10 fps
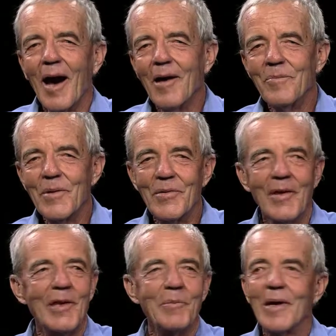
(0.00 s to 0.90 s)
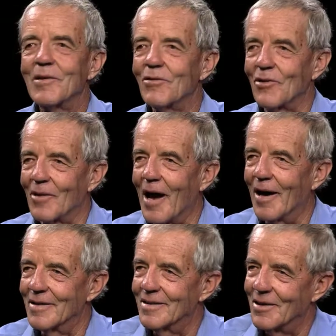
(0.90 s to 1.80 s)
have been thinking about this a
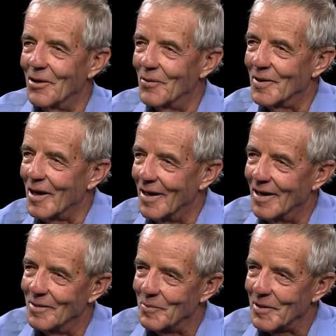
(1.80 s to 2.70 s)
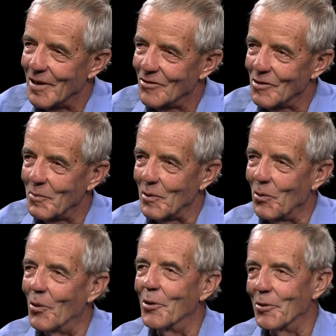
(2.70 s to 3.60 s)
lot, you know, and, I, and because I'm a
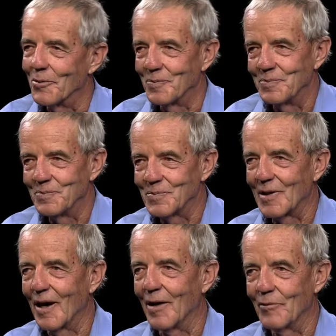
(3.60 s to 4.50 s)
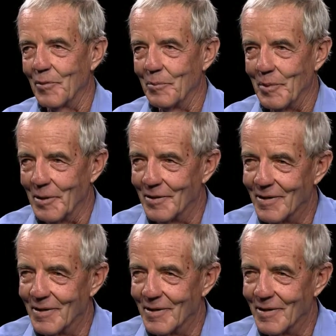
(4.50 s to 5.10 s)
lawyer, God forbid.